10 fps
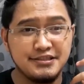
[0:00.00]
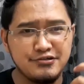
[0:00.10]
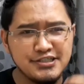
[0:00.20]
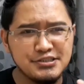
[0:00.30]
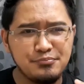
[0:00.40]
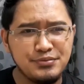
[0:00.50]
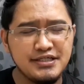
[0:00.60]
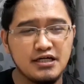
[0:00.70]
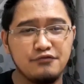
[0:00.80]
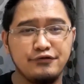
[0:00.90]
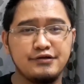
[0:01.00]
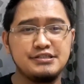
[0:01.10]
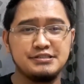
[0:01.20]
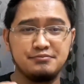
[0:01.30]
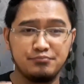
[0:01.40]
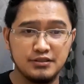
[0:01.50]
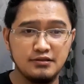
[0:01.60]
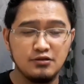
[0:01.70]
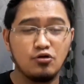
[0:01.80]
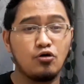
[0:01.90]
The recipe are very
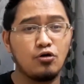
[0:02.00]
simple.